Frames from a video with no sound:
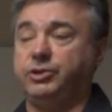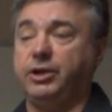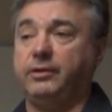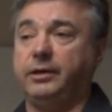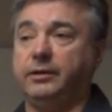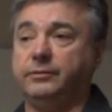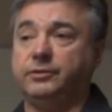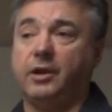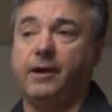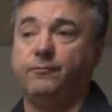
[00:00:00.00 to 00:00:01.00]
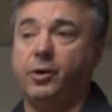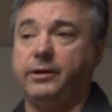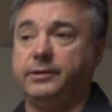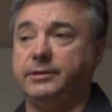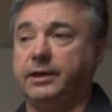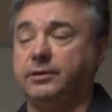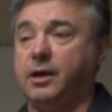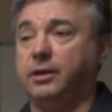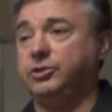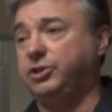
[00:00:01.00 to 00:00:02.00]
sharing of software and
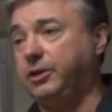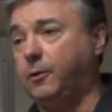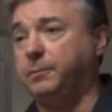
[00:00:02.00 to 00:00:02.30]
technology,